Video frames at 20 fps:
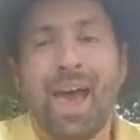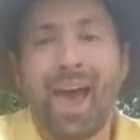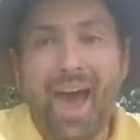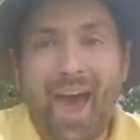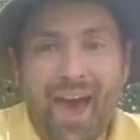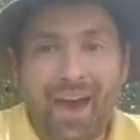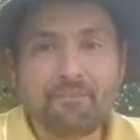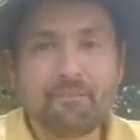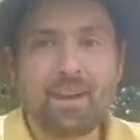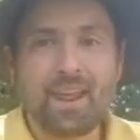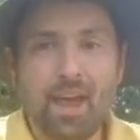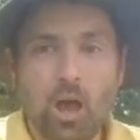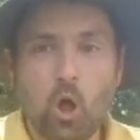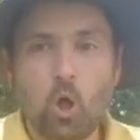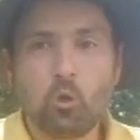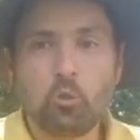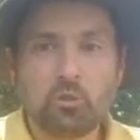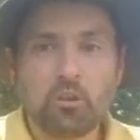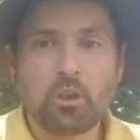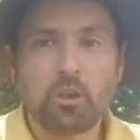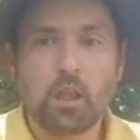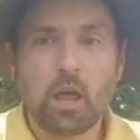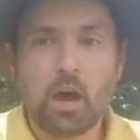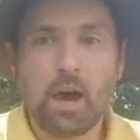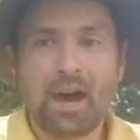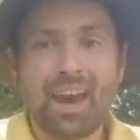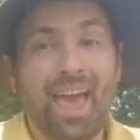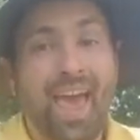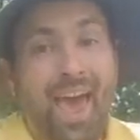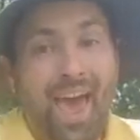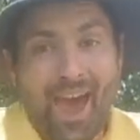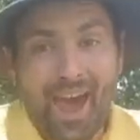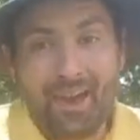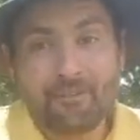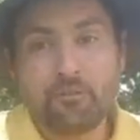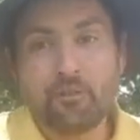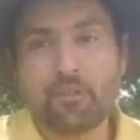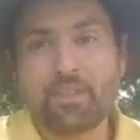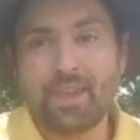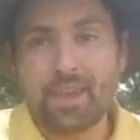Having a healthy lawn,
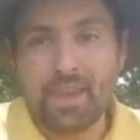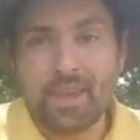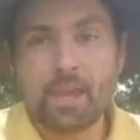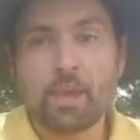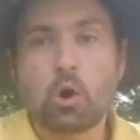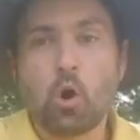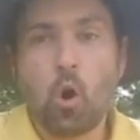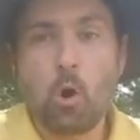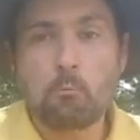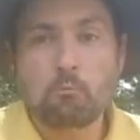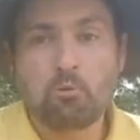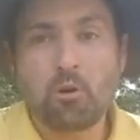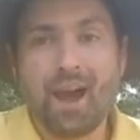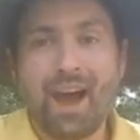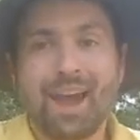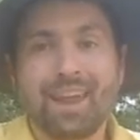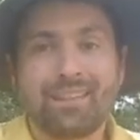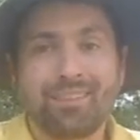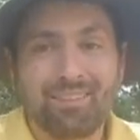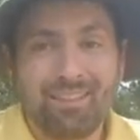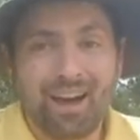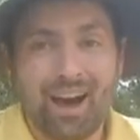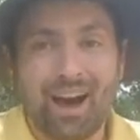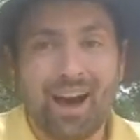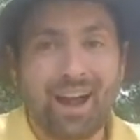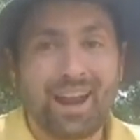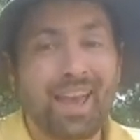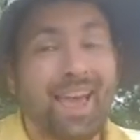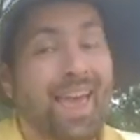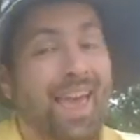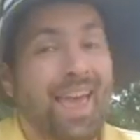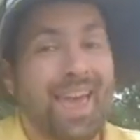having the Eco Pride lawn